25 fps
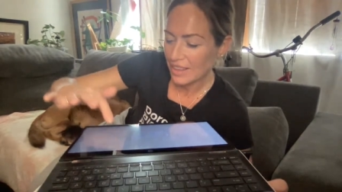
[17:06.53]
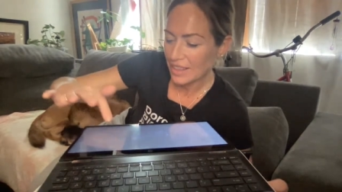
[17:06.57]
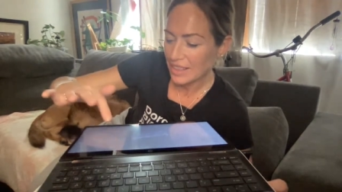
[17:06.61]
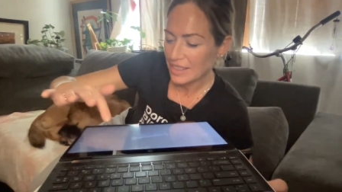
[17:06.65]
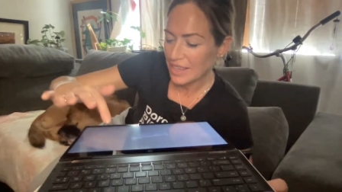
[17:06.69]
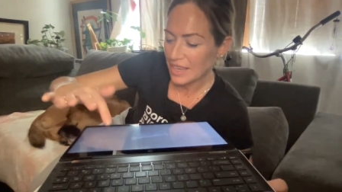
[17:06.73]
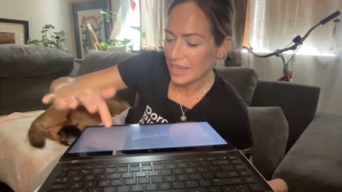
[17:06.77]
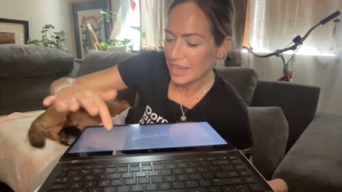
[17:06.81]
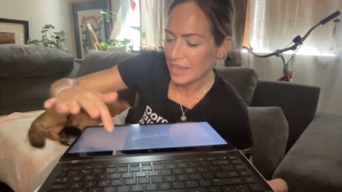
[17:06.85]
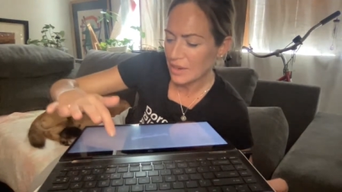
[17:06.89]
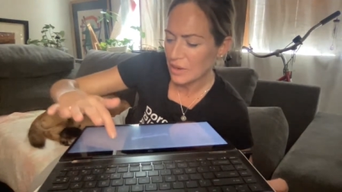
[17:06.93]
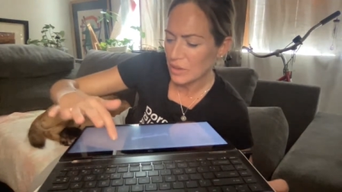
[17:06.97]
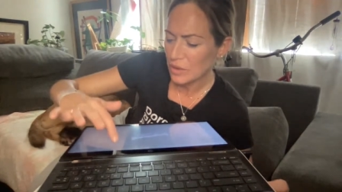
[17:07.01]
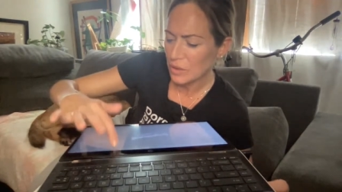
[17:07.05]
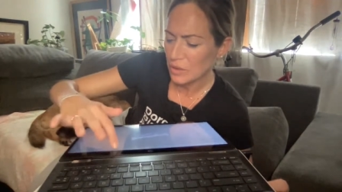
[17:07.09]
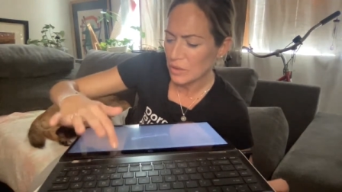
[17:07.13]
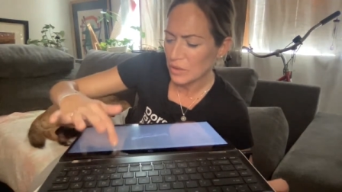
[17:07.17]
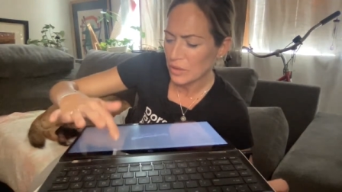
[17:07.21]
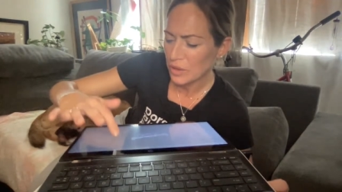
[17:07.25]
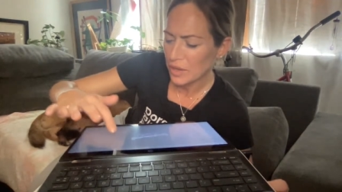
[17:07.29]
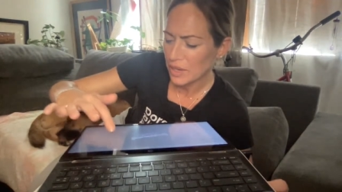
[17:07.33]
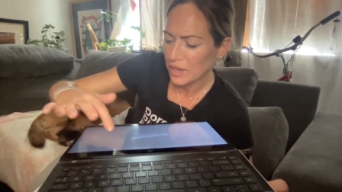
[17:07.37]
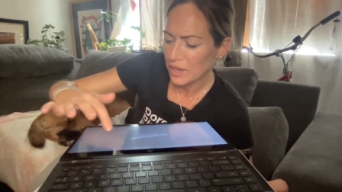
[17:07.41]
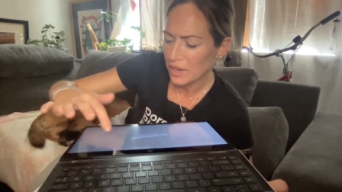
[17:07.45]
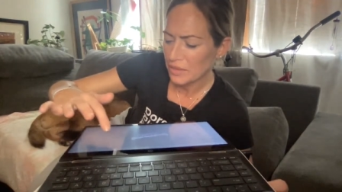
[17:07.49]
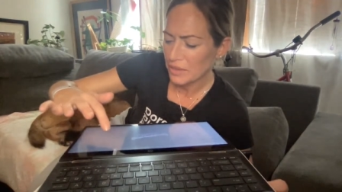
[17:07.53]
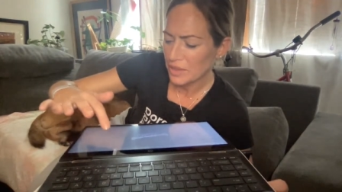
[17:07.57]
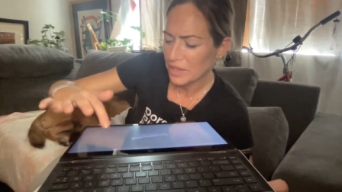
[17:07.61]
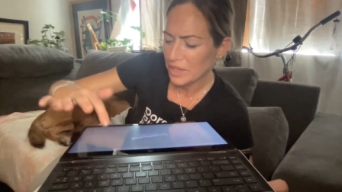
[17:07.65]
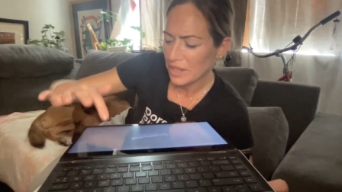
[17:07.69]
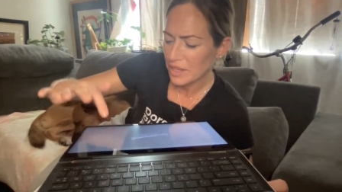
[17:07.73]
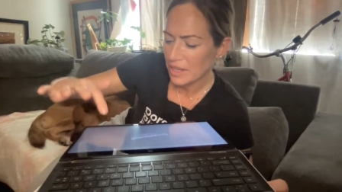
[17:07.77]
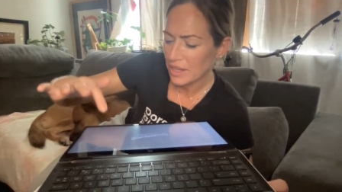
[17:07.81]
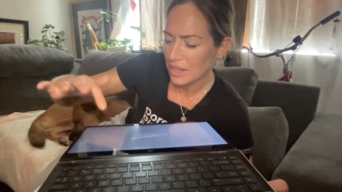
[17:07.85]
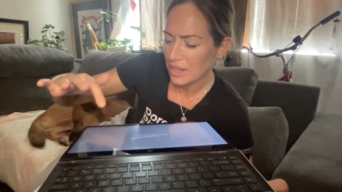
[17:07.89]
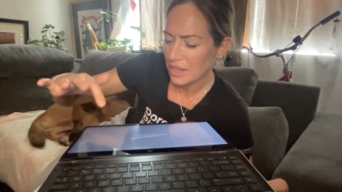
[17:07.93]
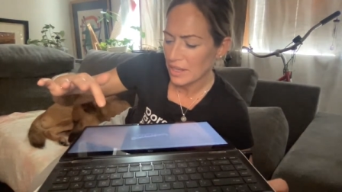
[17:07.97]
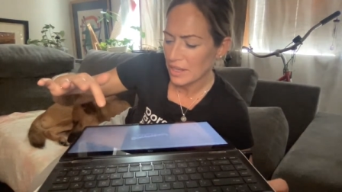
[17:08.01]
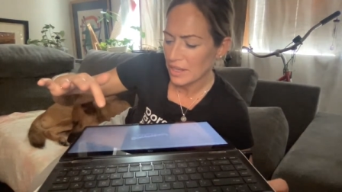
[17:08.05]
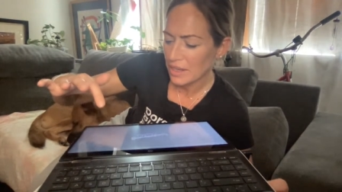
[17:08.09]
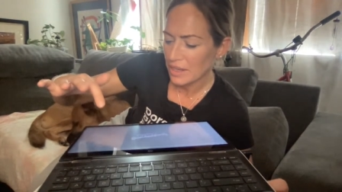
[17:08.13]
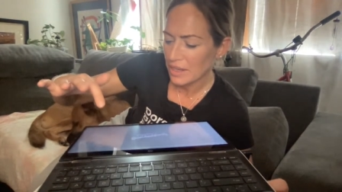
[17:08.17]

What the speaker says: that's kind of cool. I never did that.